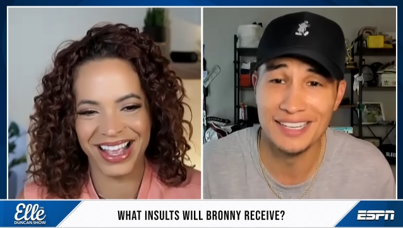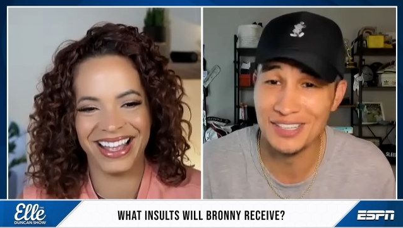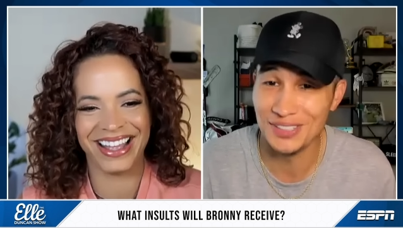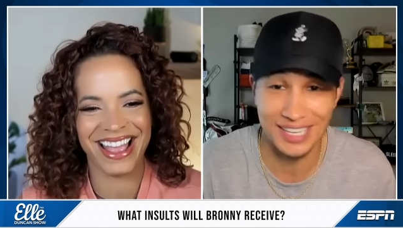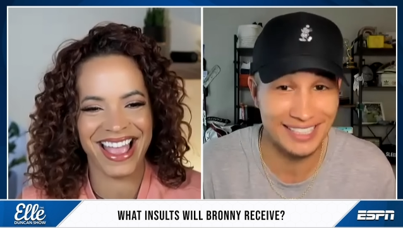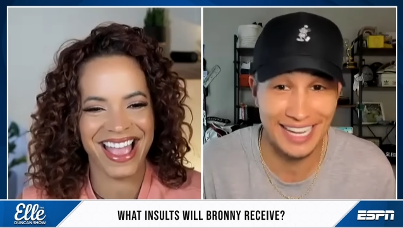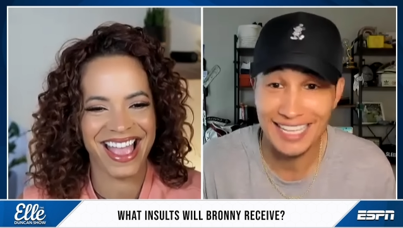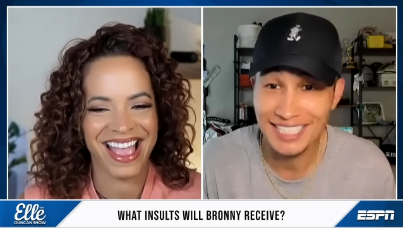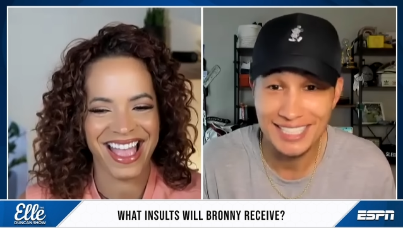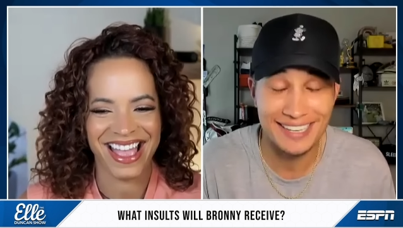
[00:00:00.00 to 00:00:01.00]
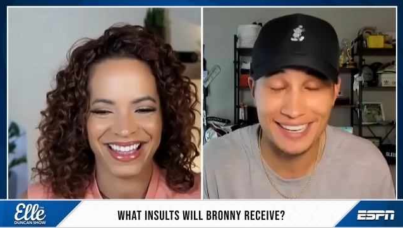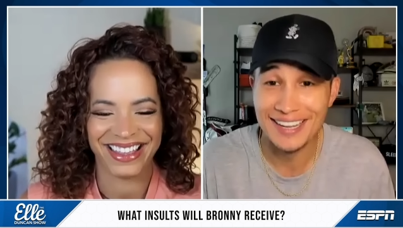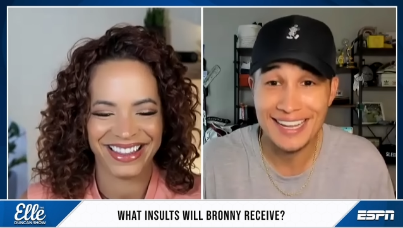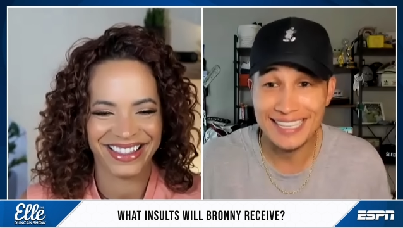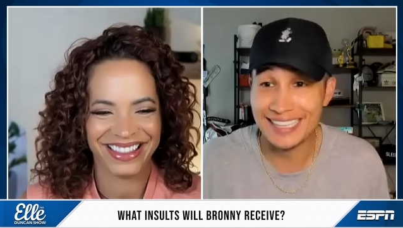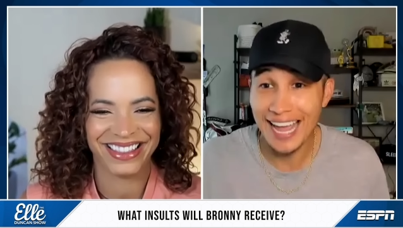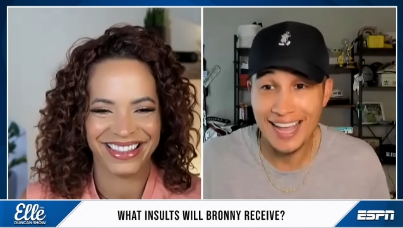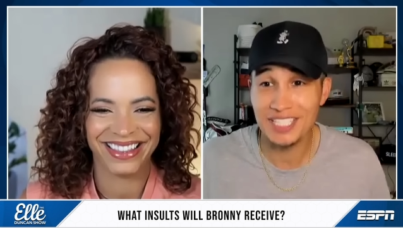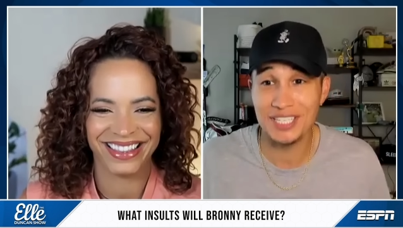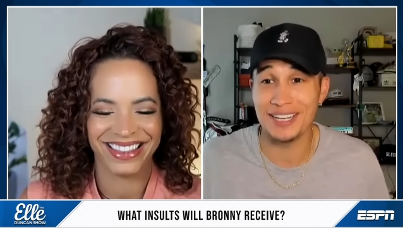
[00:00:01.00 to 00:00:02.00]
Speaker 1: it's like that shit, that
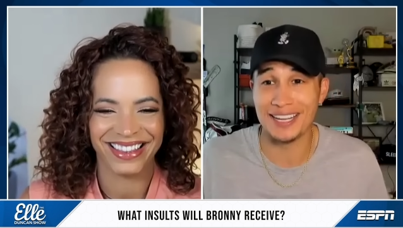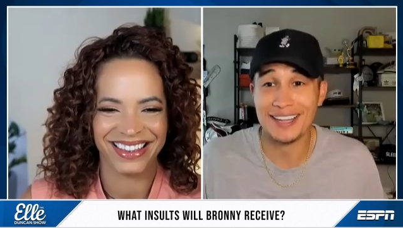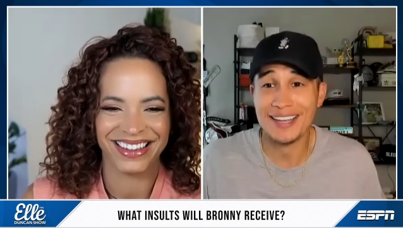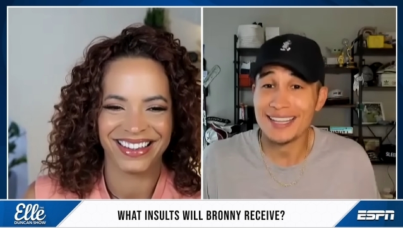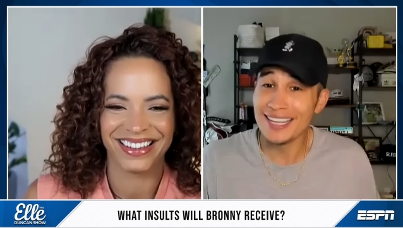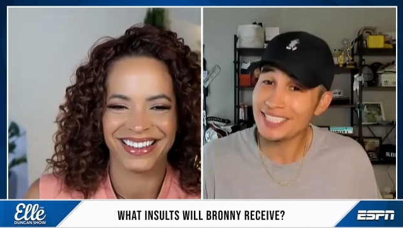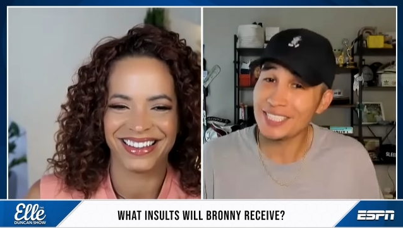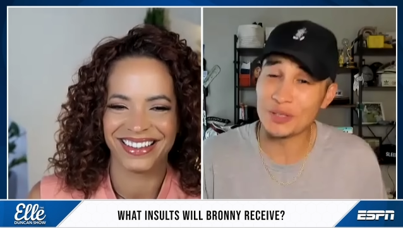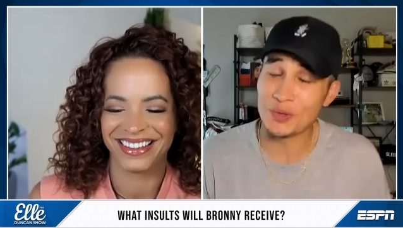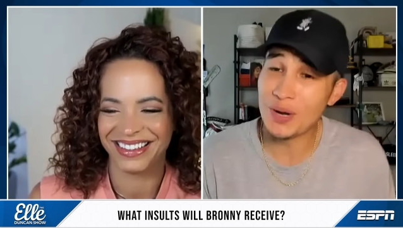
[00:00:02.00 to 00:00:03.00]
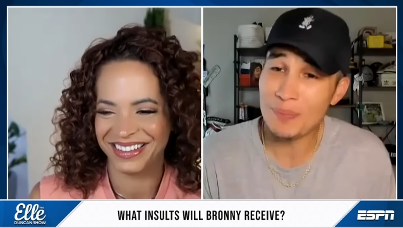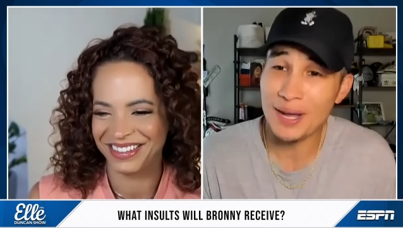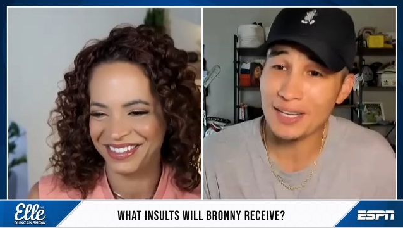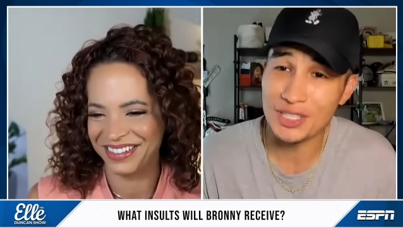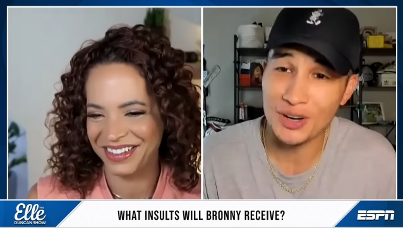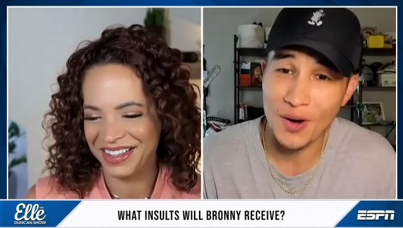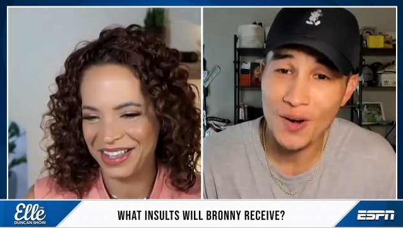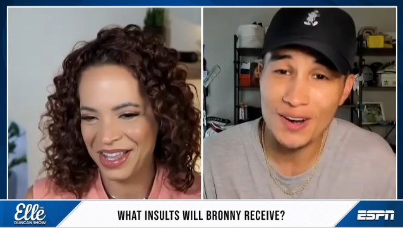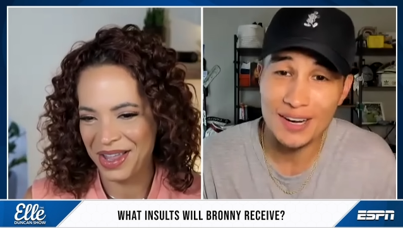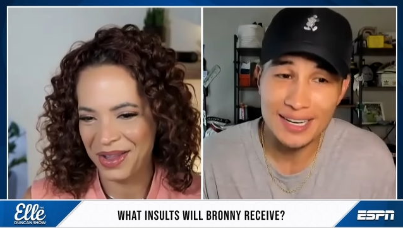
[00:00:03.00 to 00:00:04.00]
shit, that shit rip out your
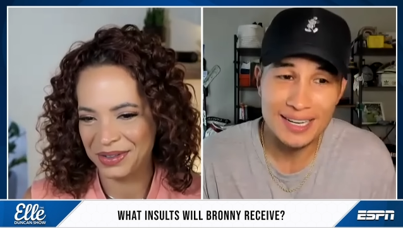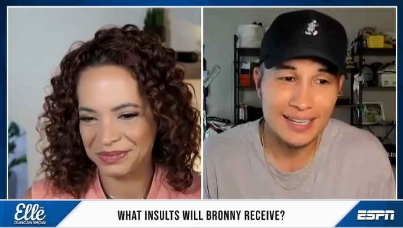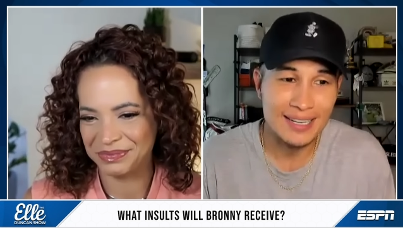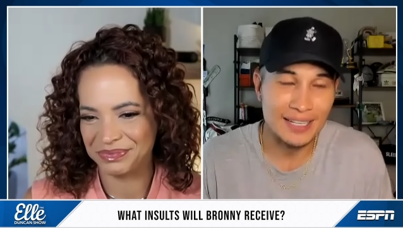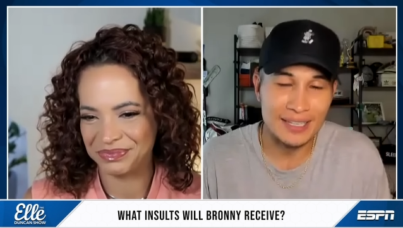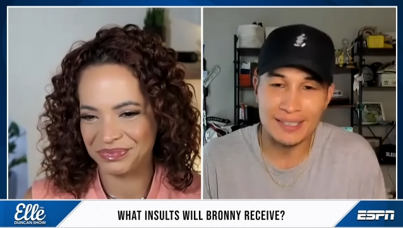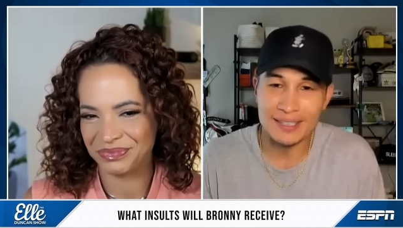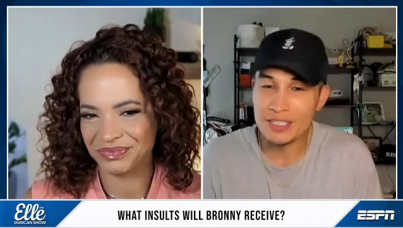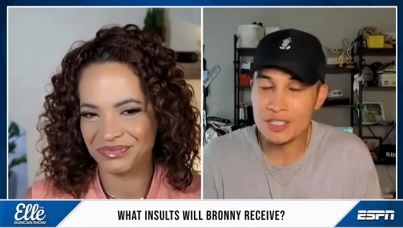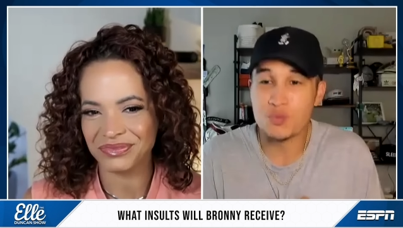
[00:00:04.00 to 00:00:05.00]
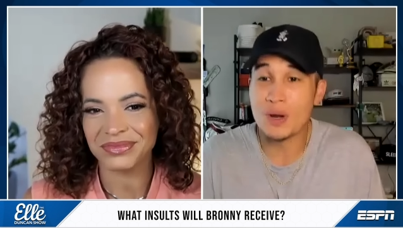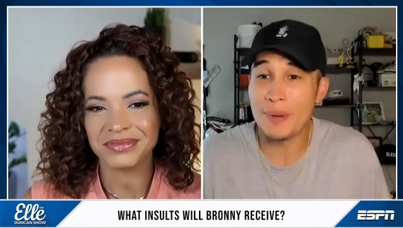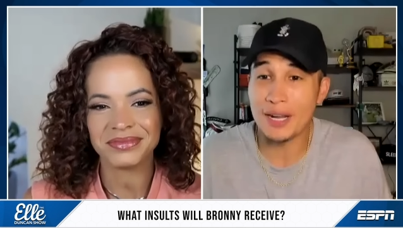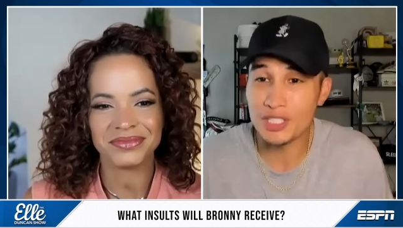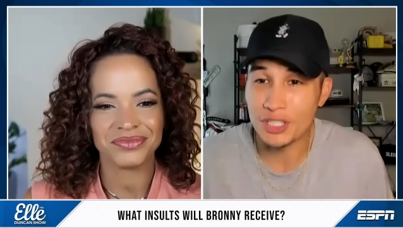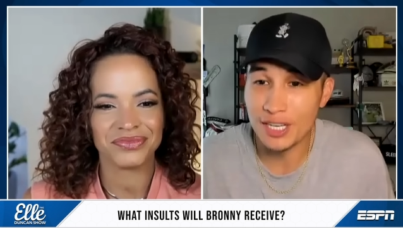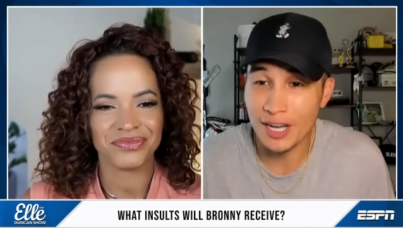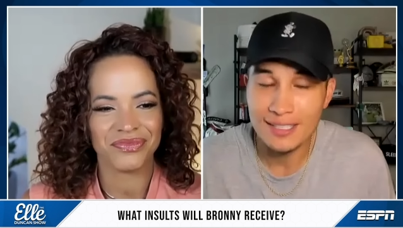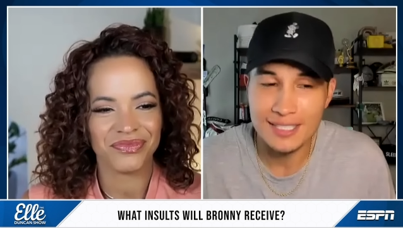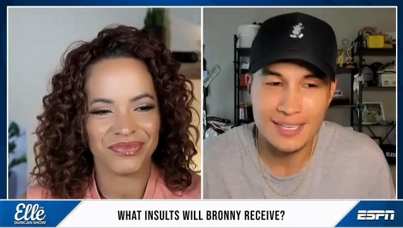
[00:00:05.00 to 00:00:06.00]
heart. It just rip out your
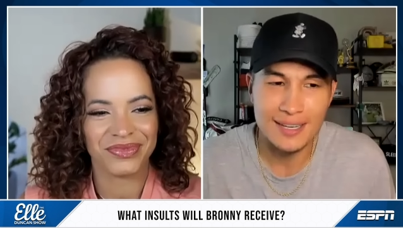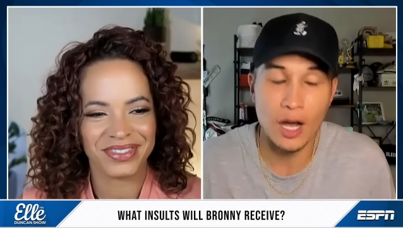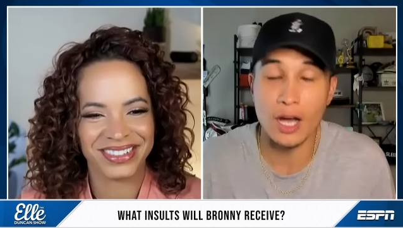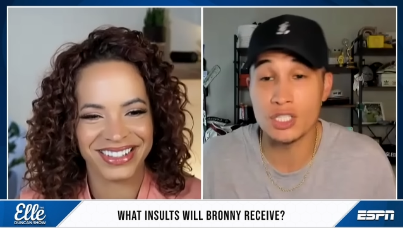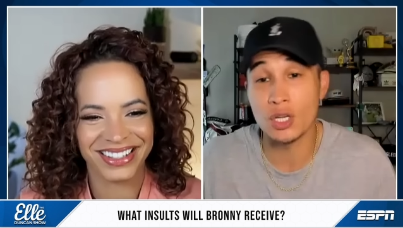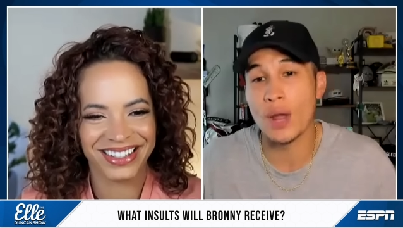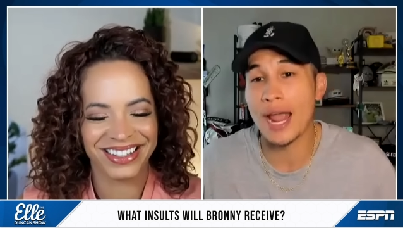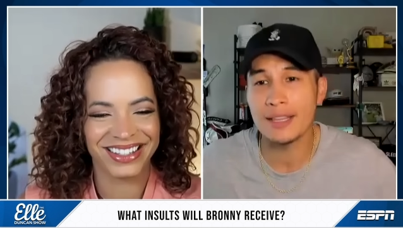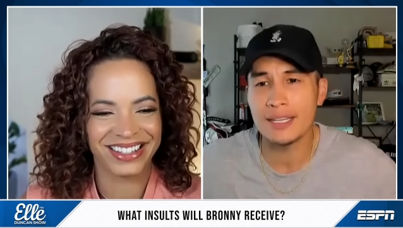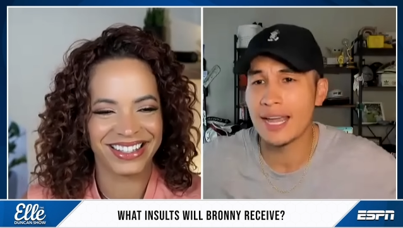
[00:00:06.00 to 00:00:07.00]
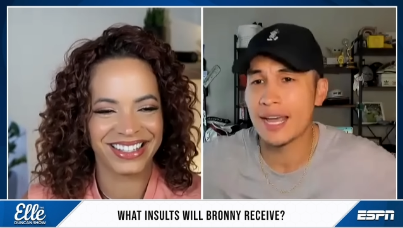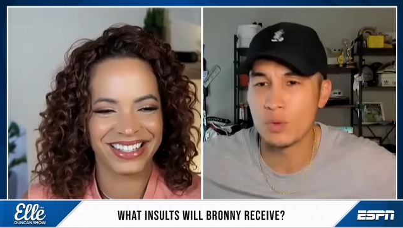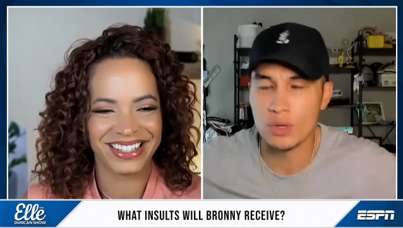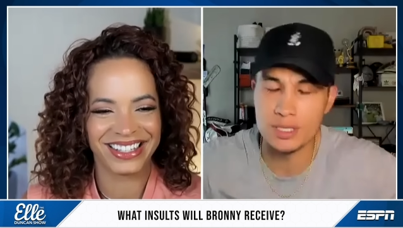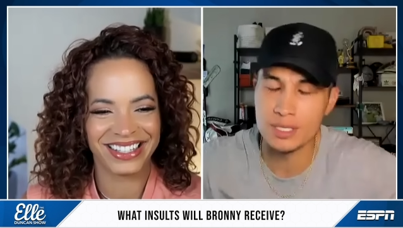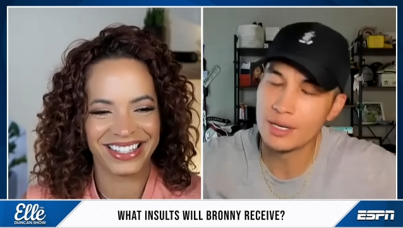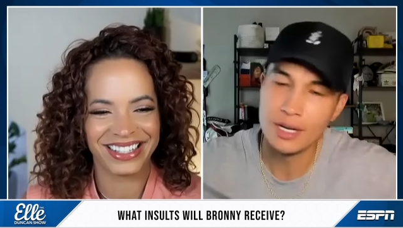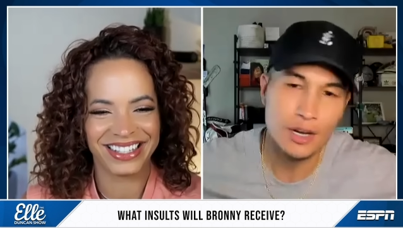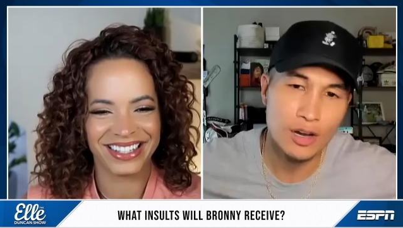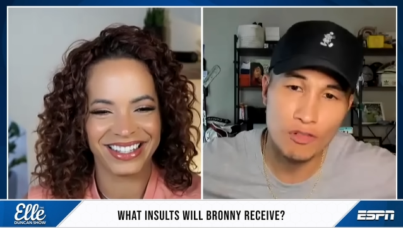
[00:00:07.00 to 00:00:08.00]
guts. Uh so Anthony Edwards
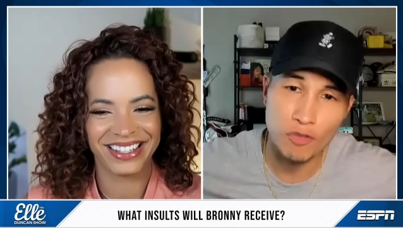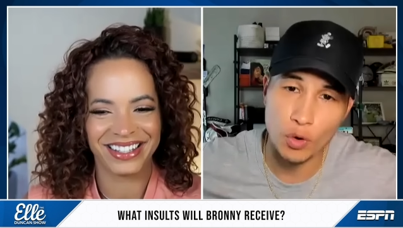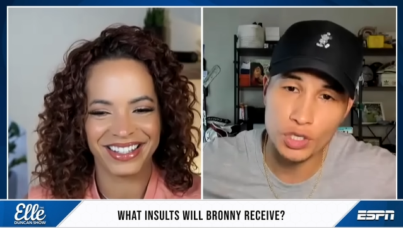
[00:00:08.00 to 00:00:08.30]
for